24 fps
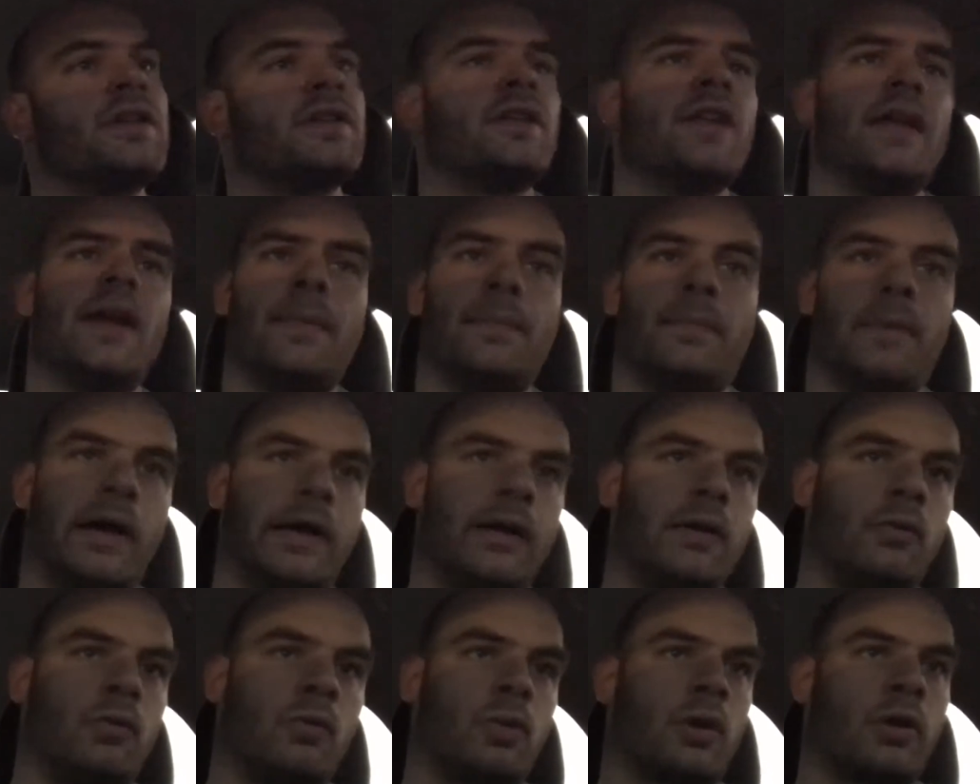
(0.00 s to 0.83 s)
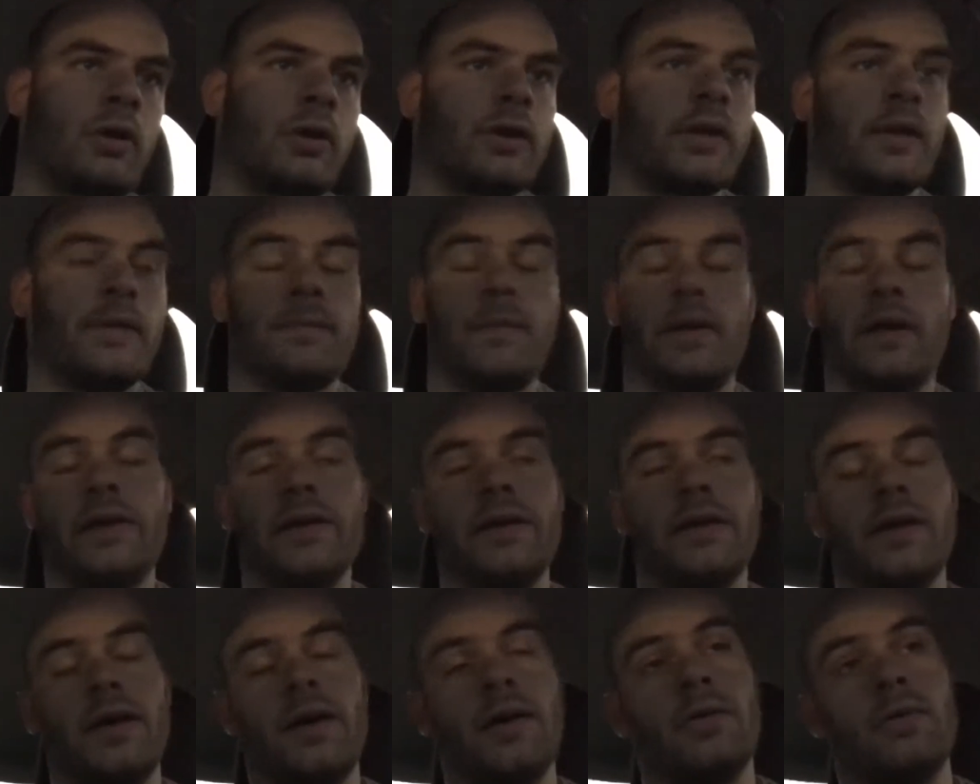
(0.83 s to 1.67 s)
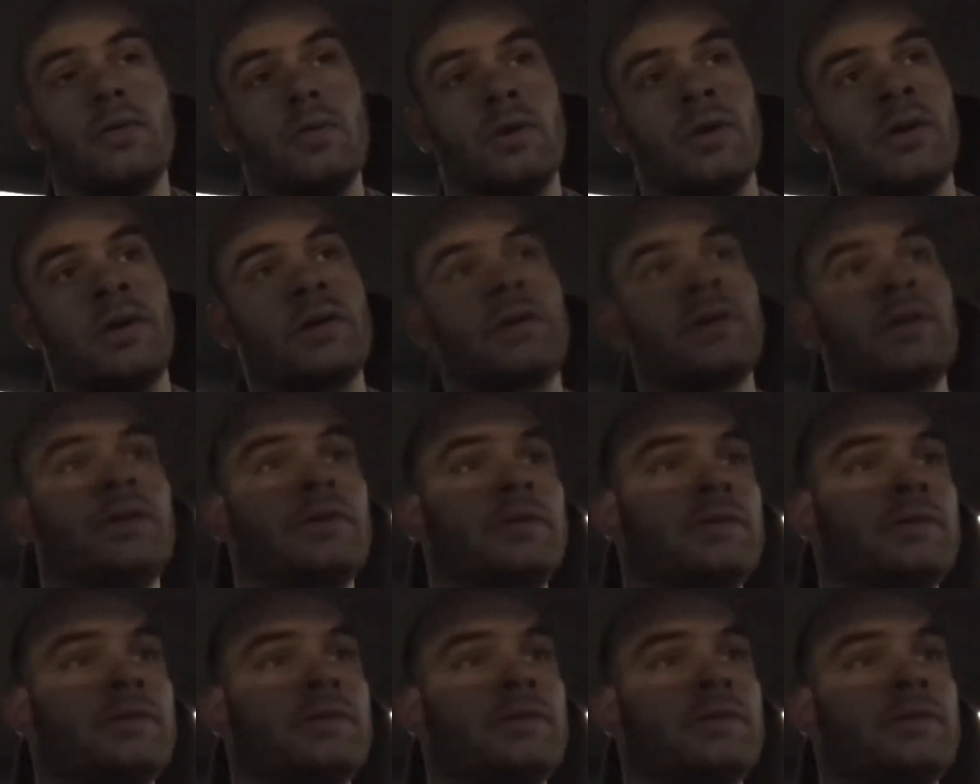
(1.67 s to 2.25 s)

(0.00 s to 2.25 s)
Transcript: That might work, it might not work.